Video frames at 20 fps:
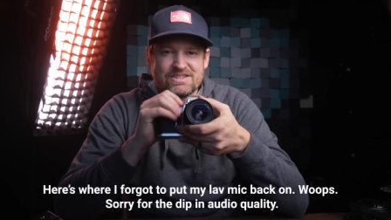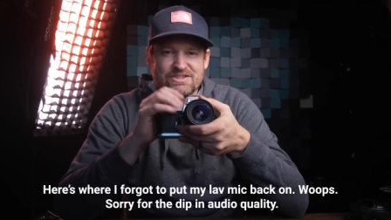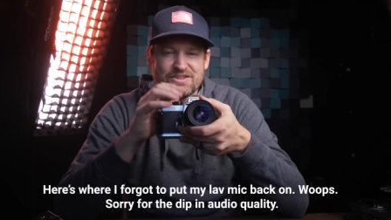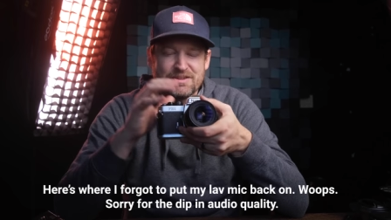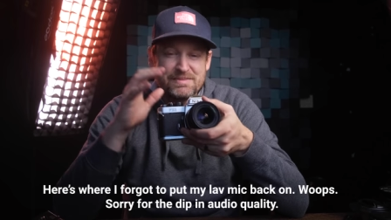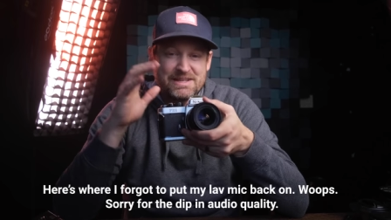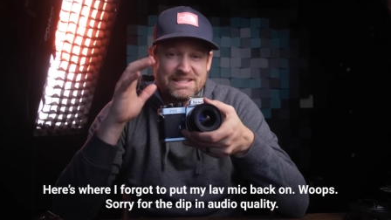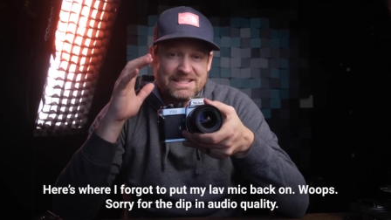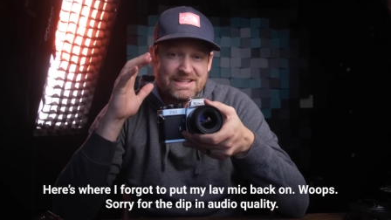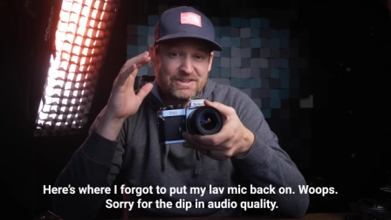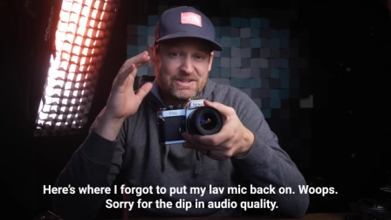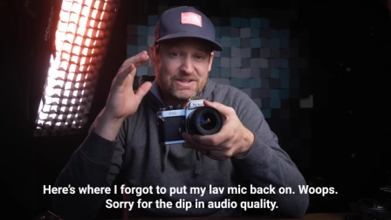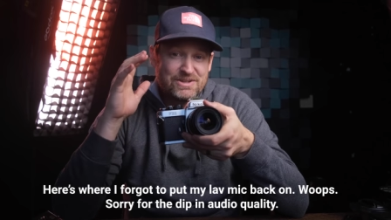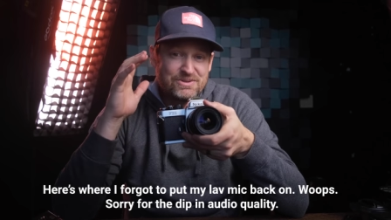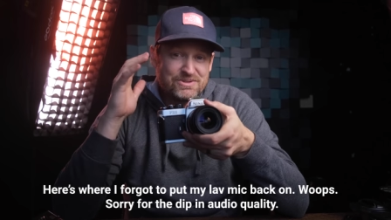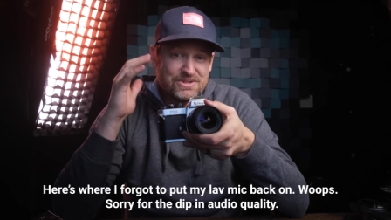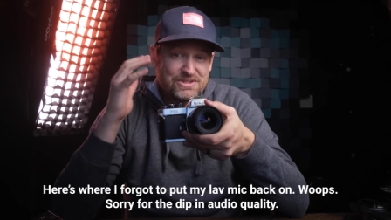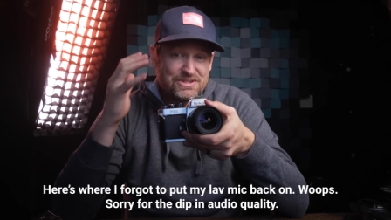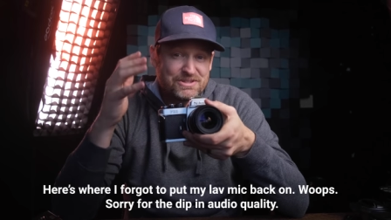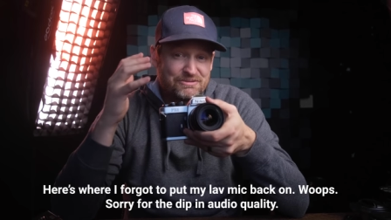So let me tell
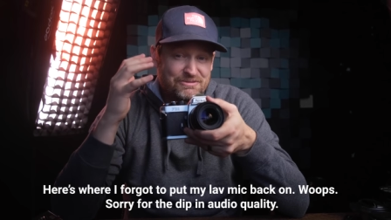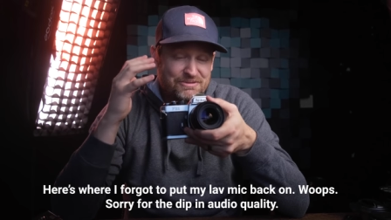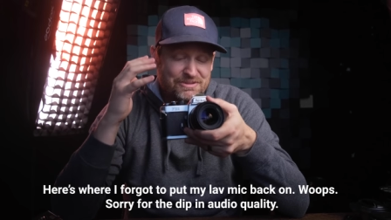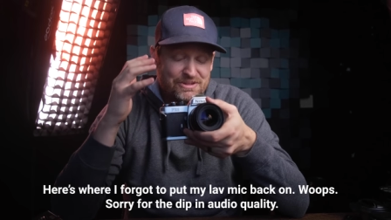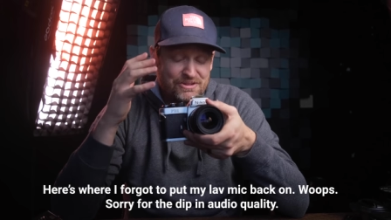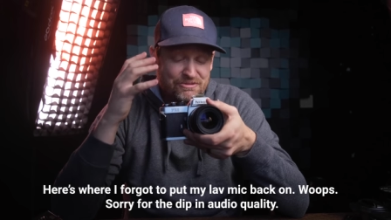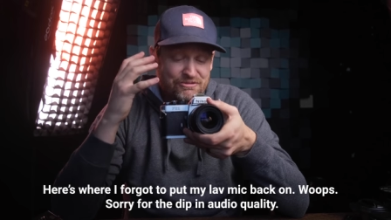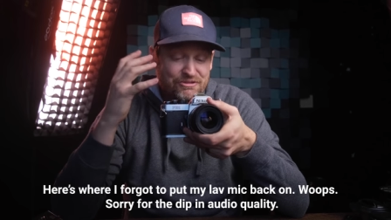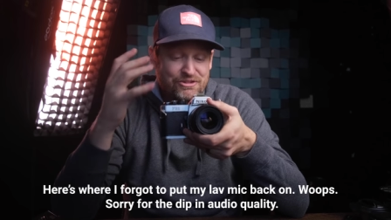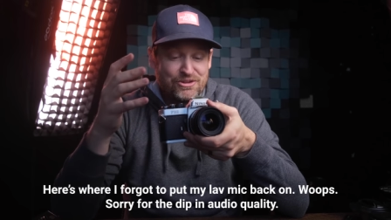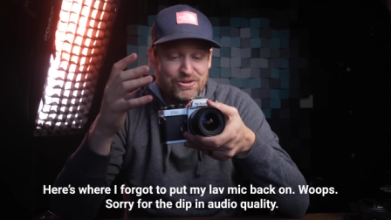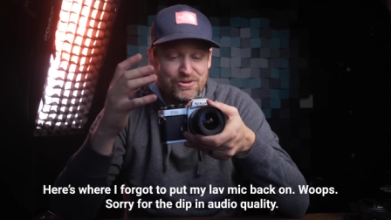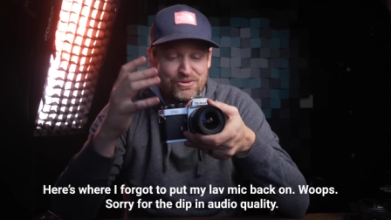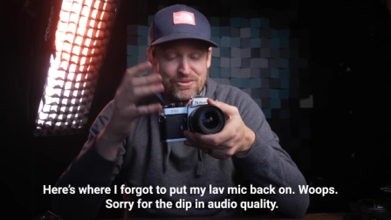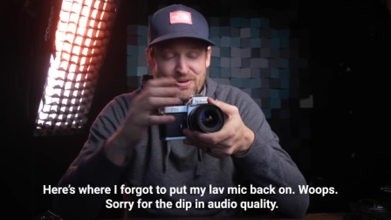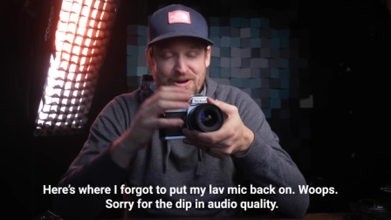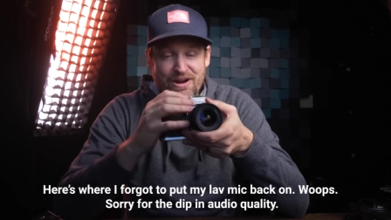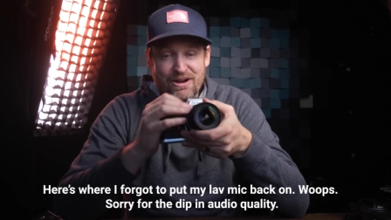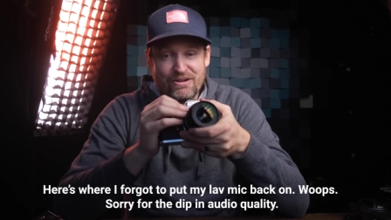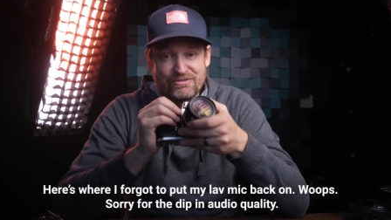you just a, a
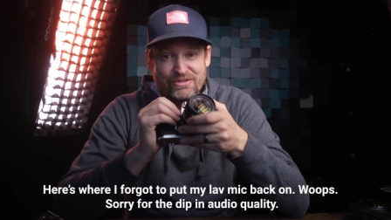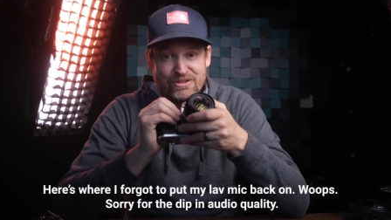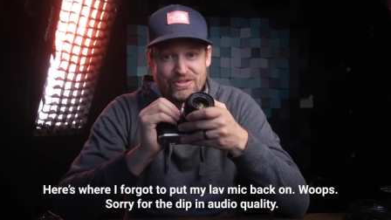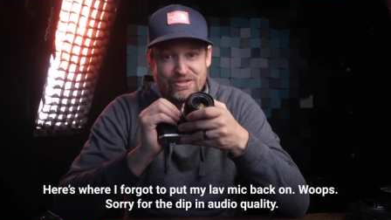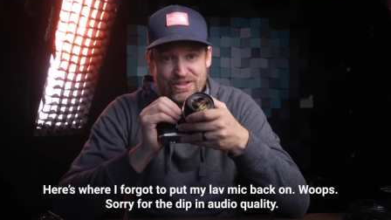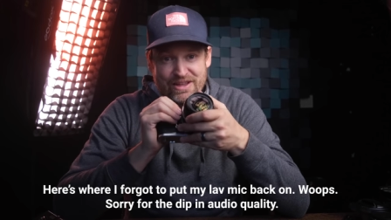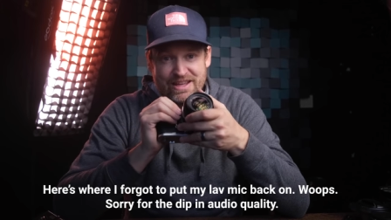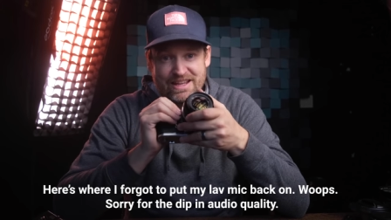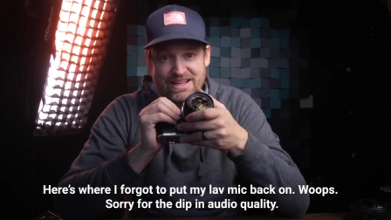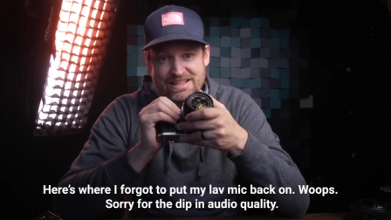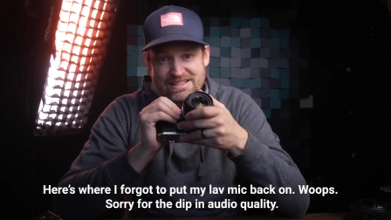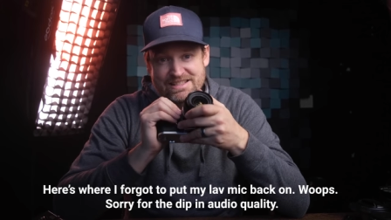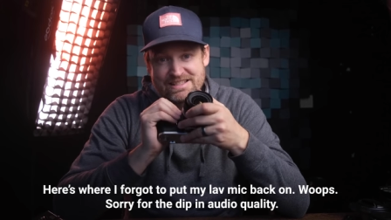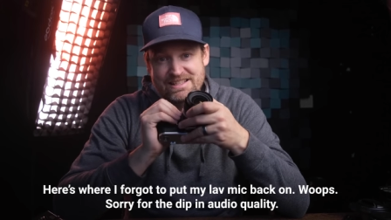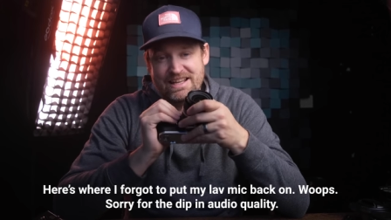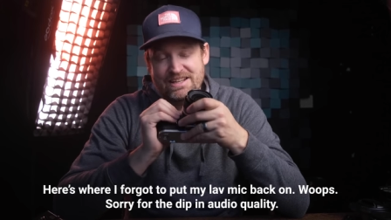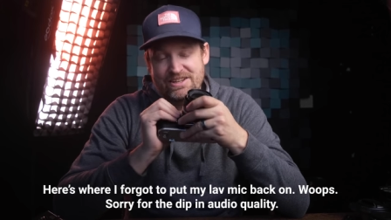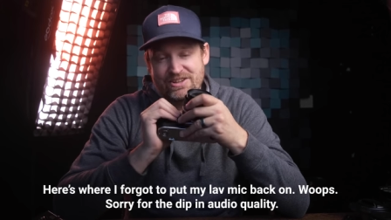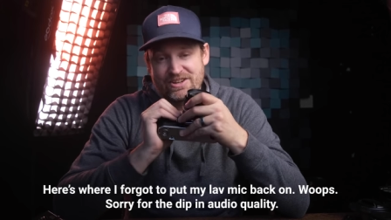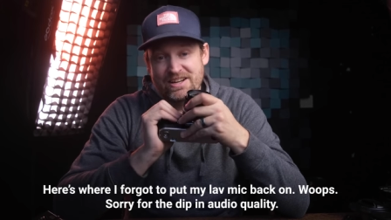few of the things
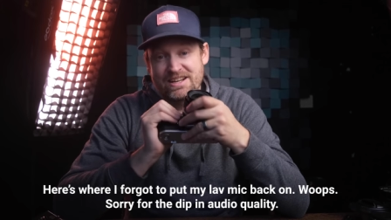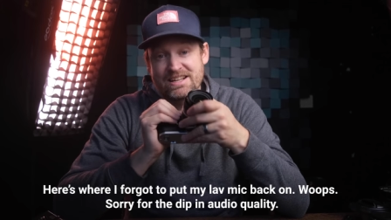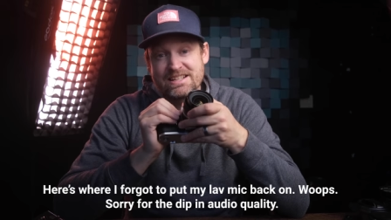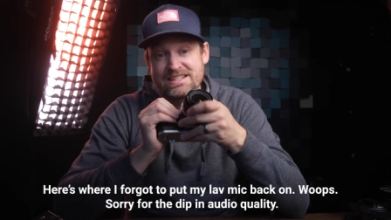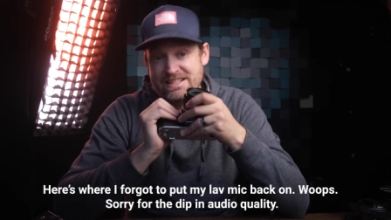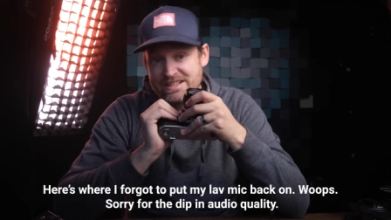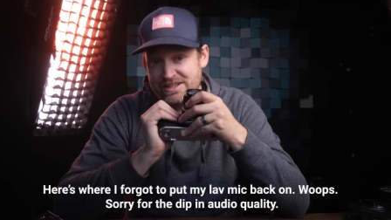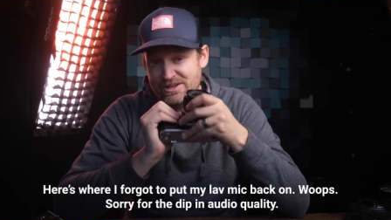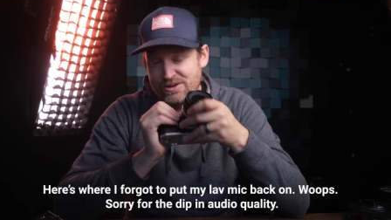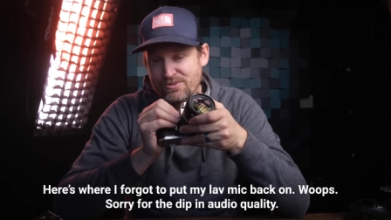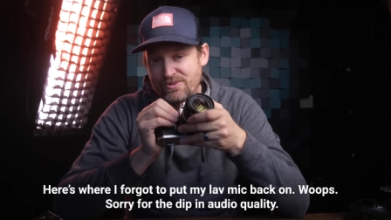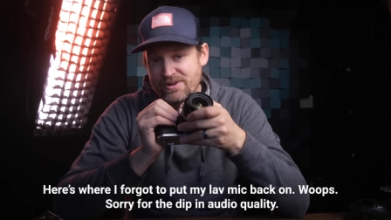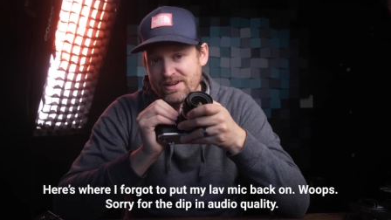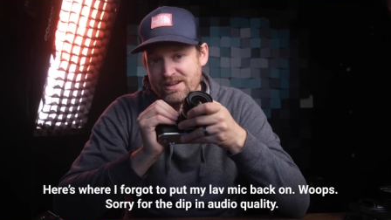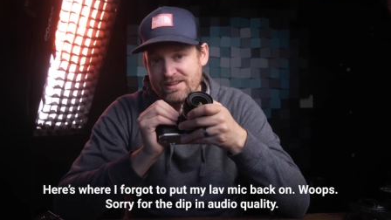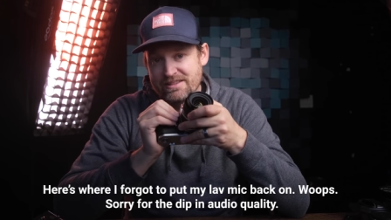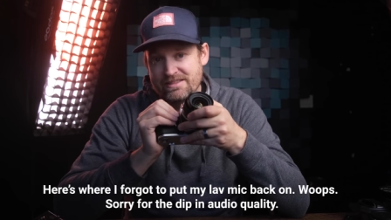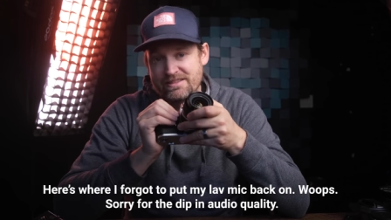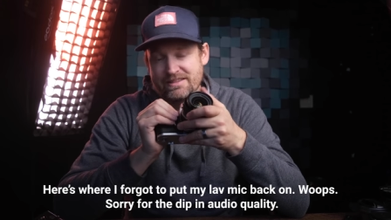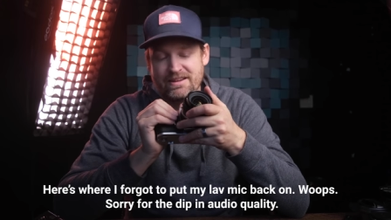that you're going to deal
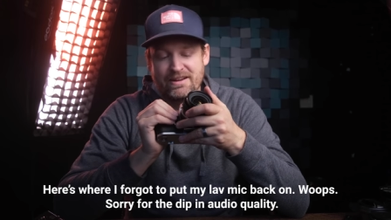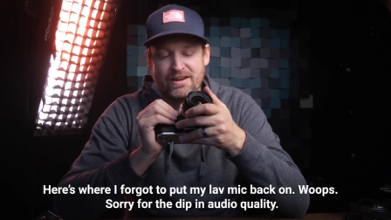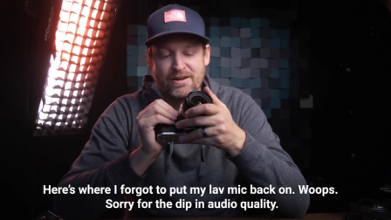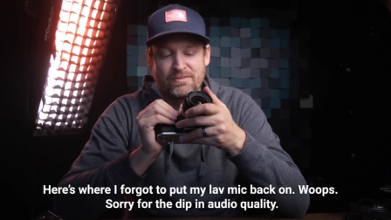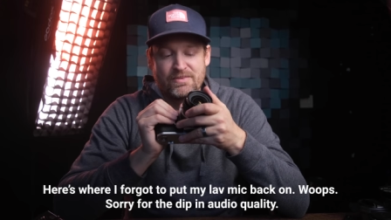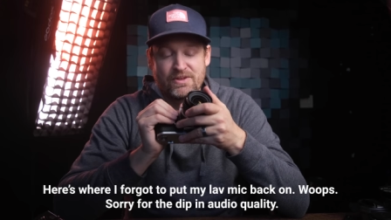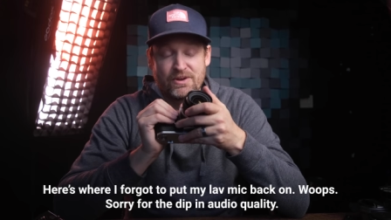with um,